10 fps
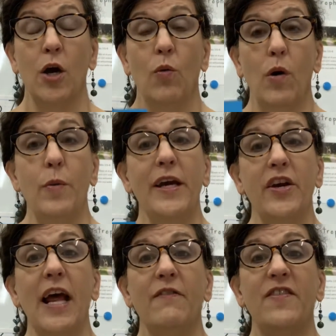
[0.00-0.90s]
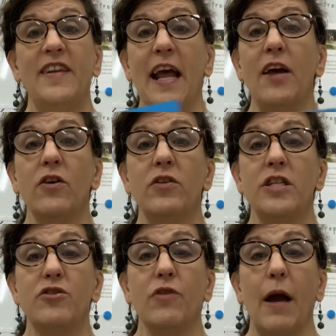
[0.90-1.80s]
Well, we could have stale
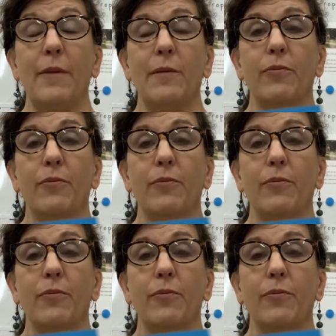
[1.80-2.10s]
describing